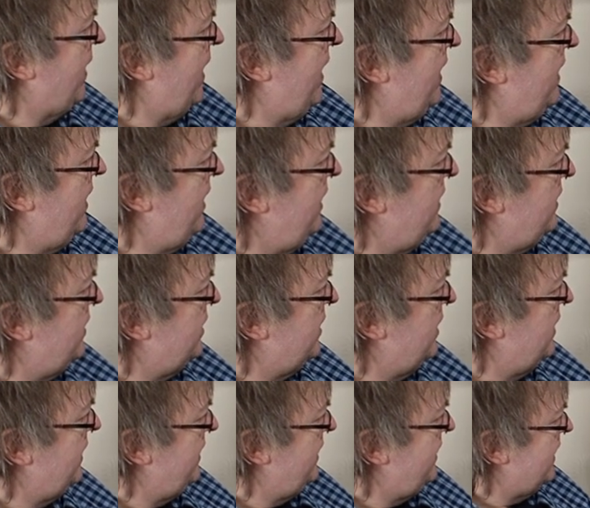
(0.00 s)
It
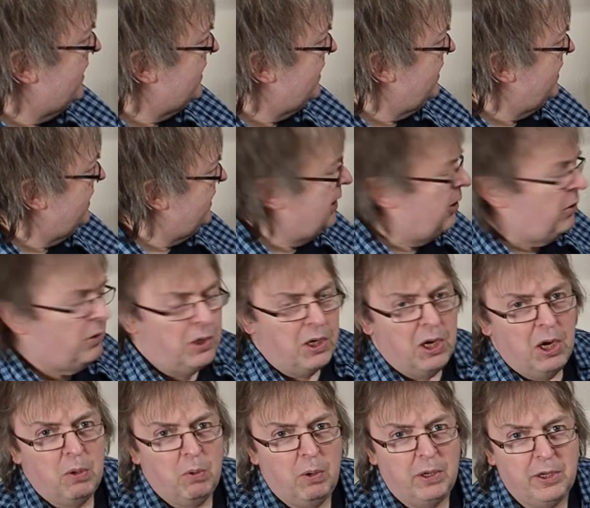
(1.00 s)
certainly doesn't
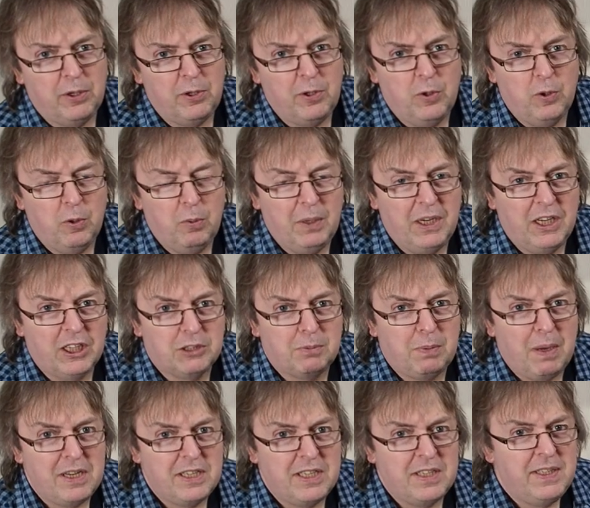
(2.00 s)
look what you'd normally
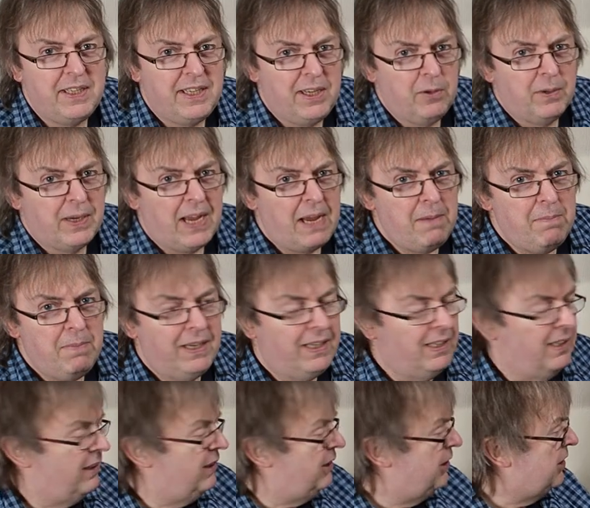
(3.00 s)
expect in the UK
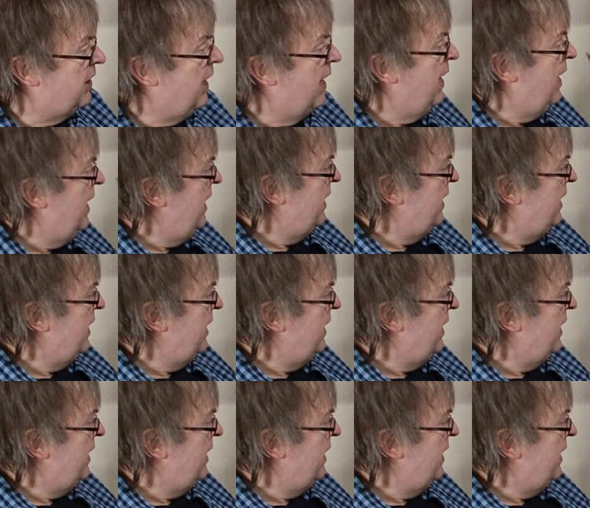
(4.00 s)
Midlands.